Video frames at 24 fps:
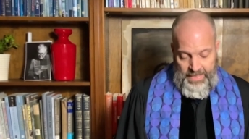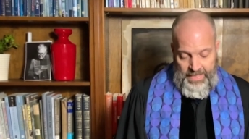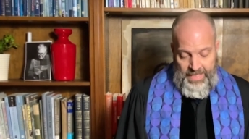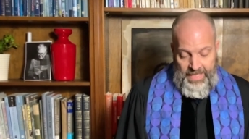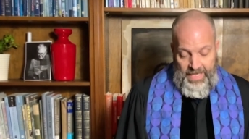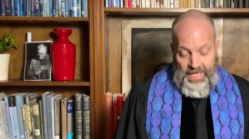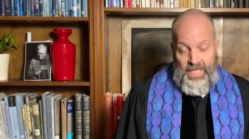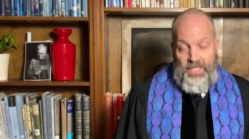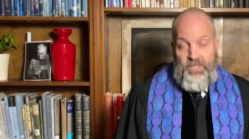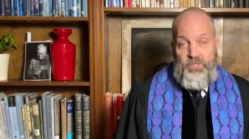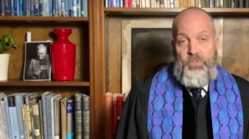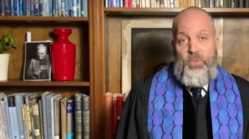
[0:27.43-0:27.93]

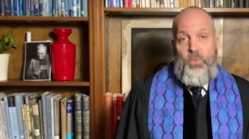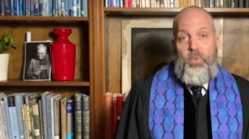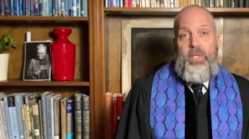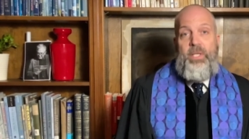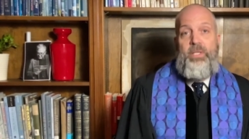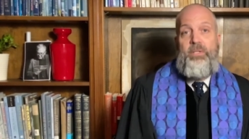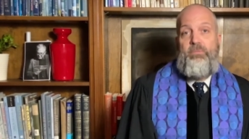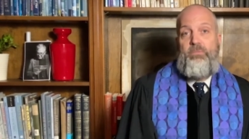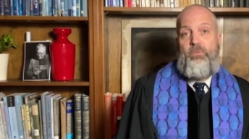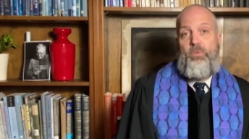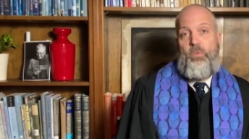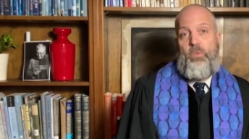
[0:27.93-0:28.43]
I joined,
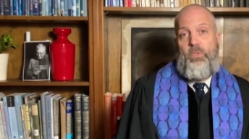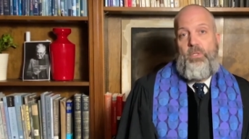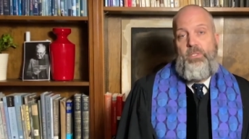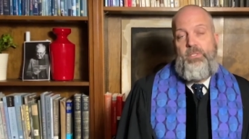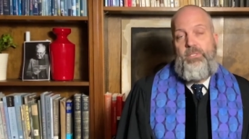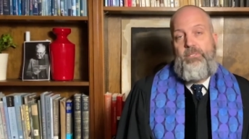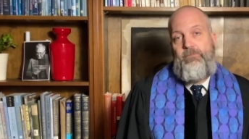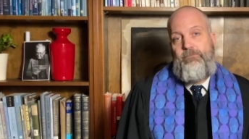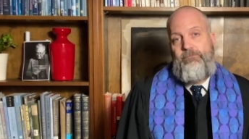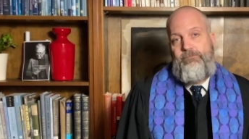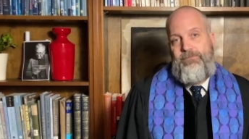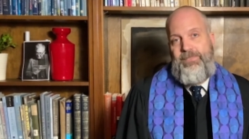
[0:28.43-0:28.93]
of
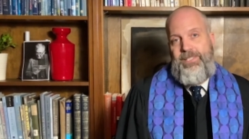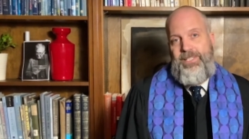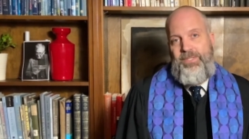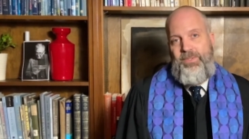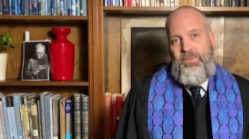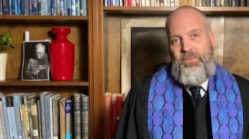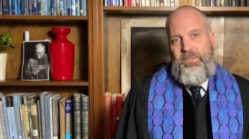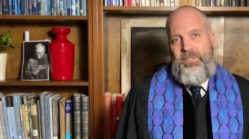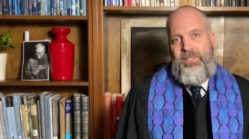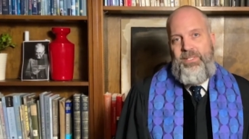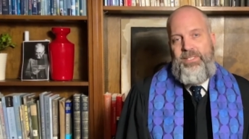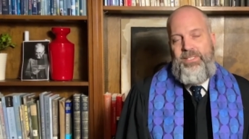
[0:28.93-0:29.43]
course, in
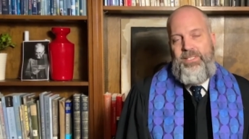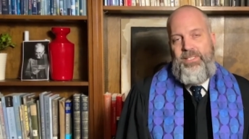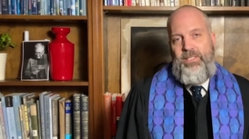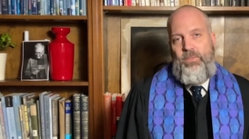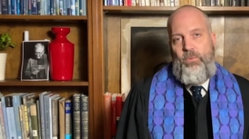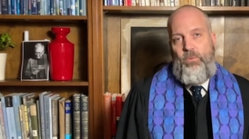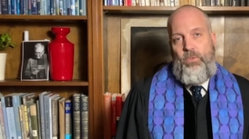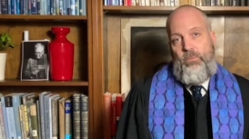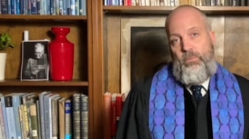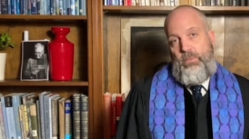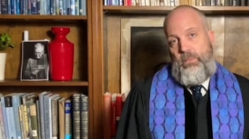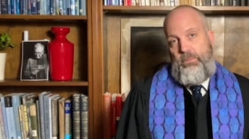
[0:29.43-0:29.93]
order to,
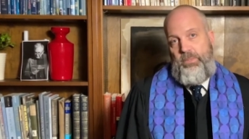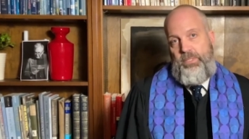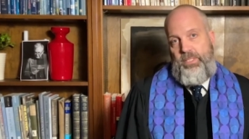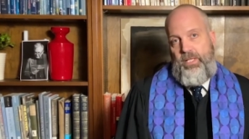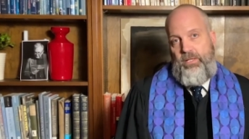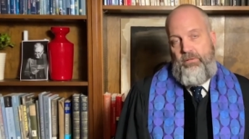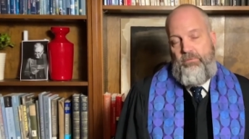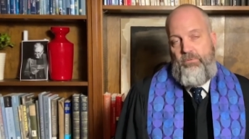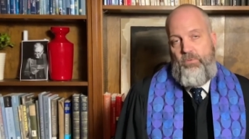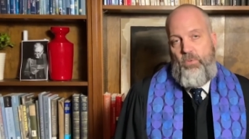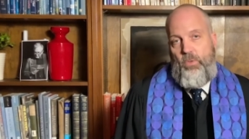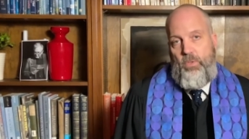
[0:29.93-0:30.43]
well, maybe not
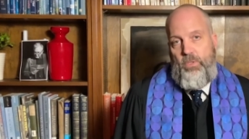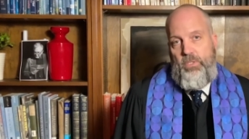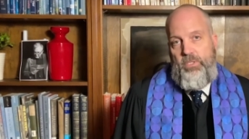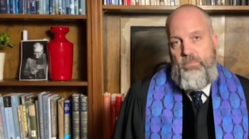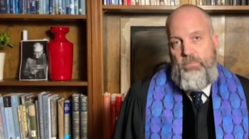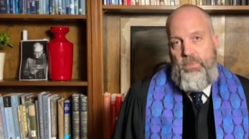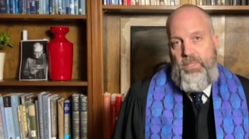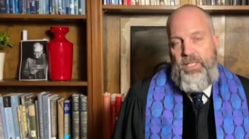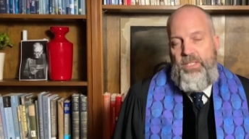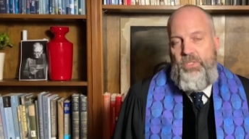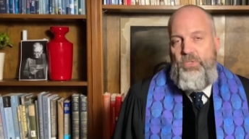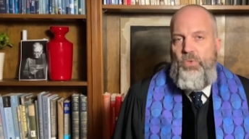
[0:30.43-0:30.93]
of course,
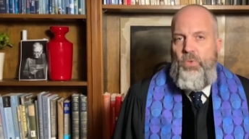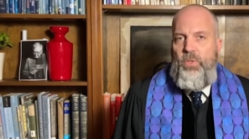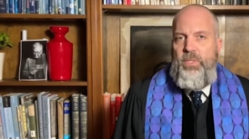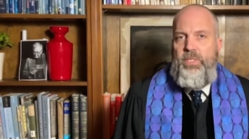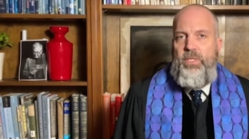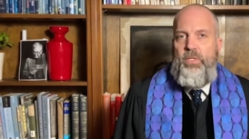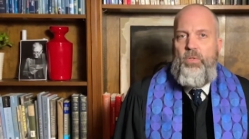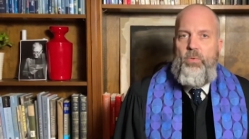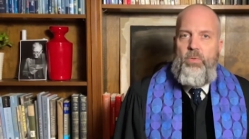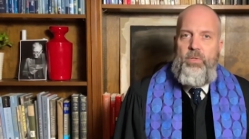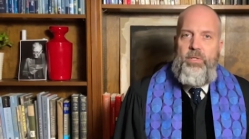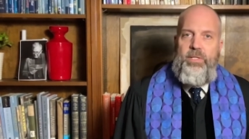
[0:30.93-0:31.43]
but I joined in
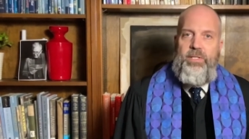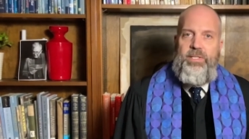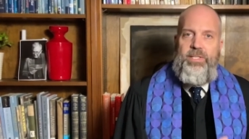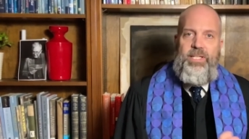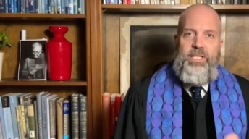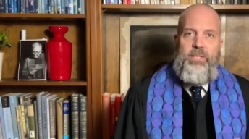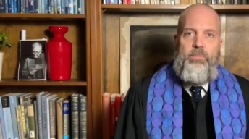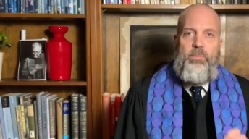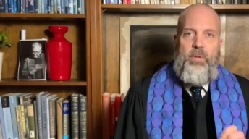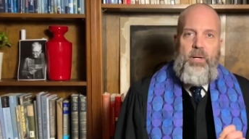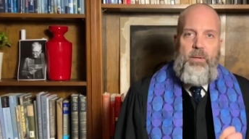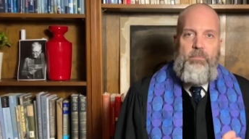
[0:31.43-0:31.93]
order to
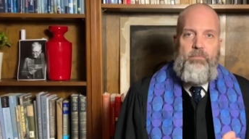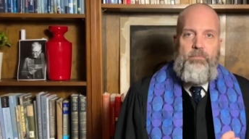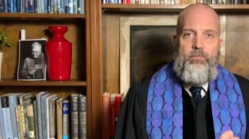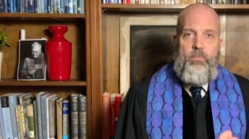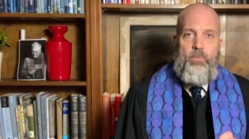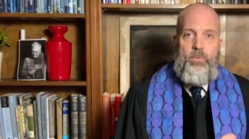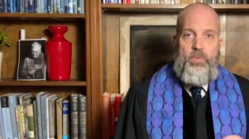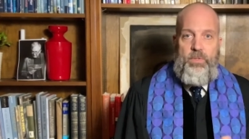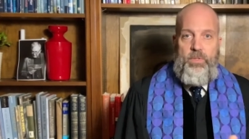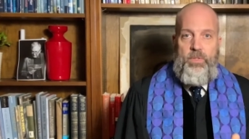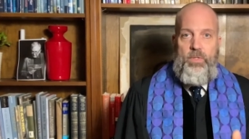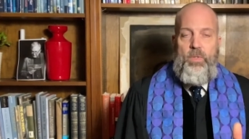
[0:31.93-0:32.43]
keep up
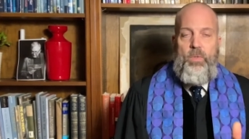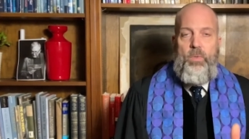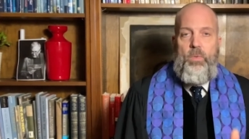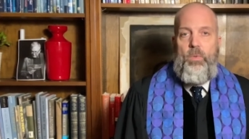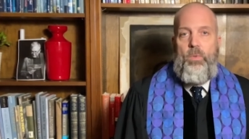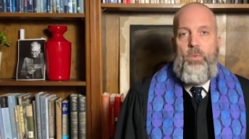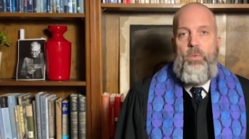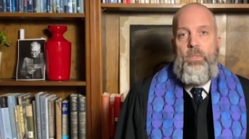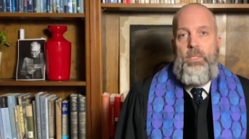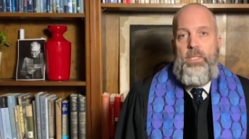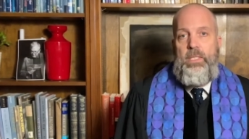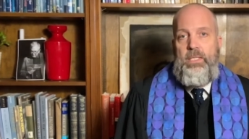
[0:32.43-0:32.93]
with
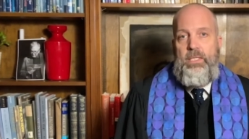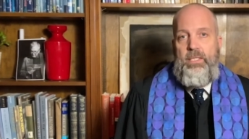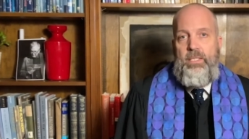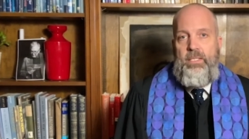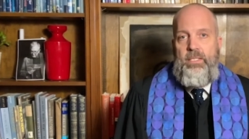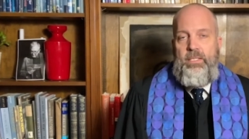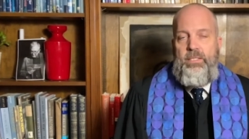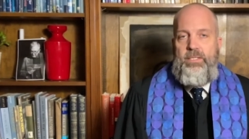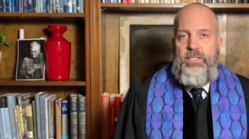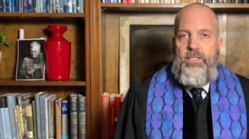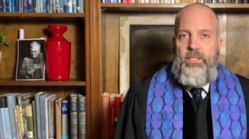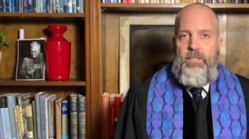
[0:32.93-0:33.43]
you,
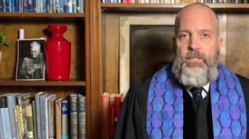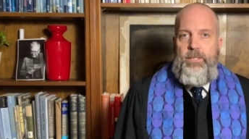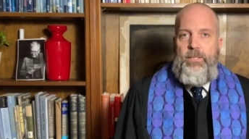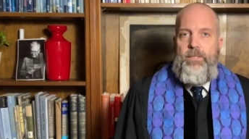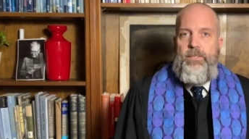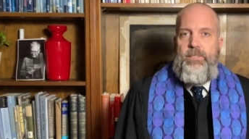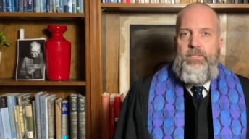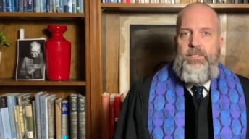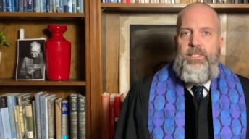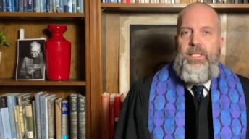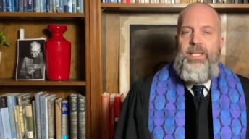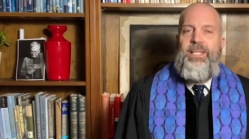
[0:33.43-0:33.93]
to
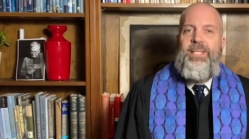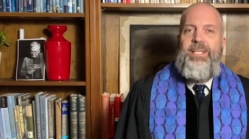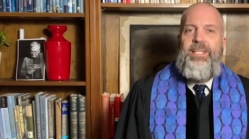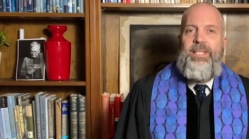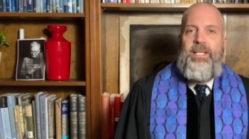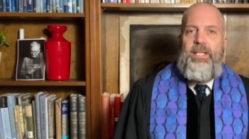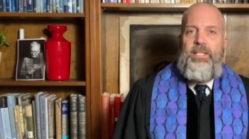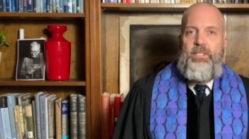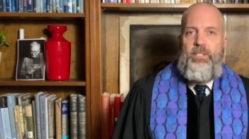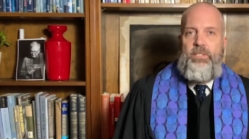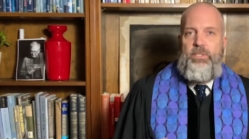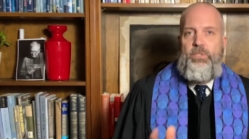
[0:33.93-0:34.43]
stay
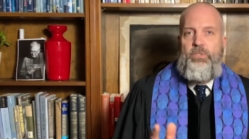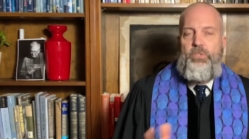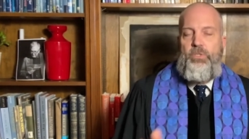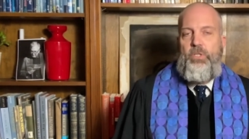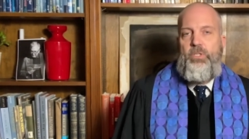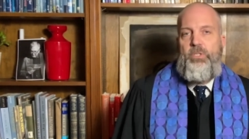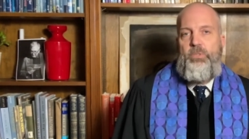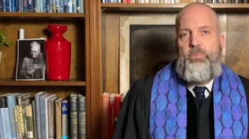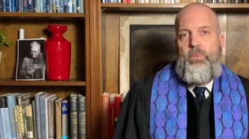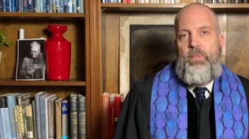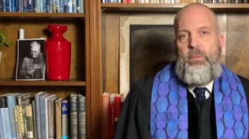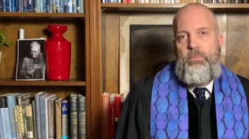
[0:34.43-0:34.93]
connected to
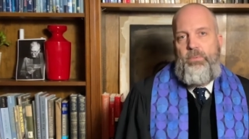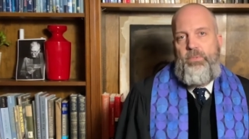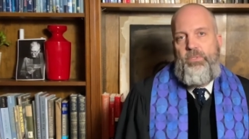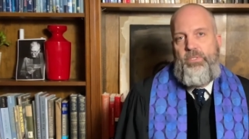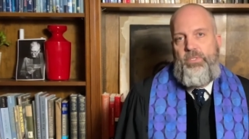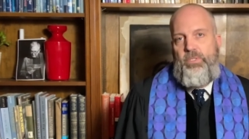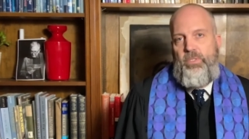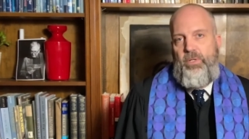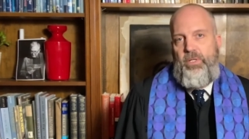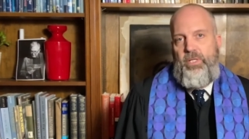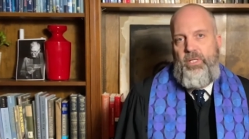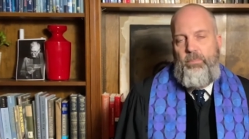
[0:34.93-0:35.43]
church members
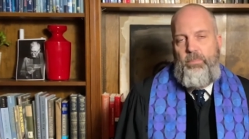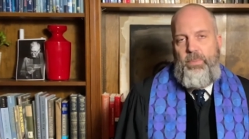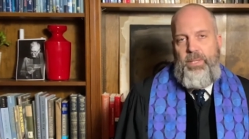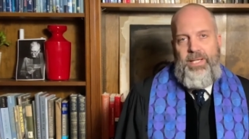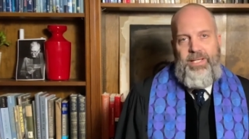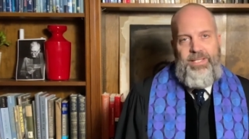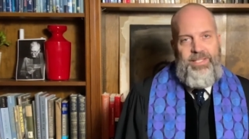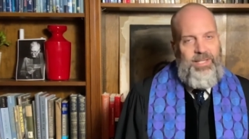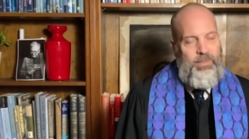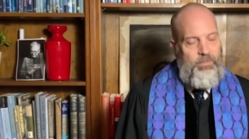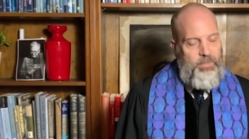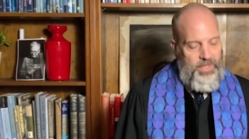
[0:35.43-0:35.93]
during the
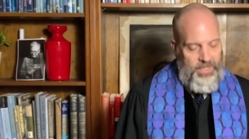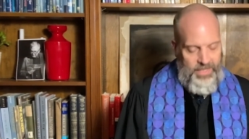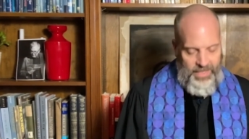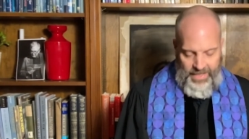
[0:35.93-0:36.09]
pandemic.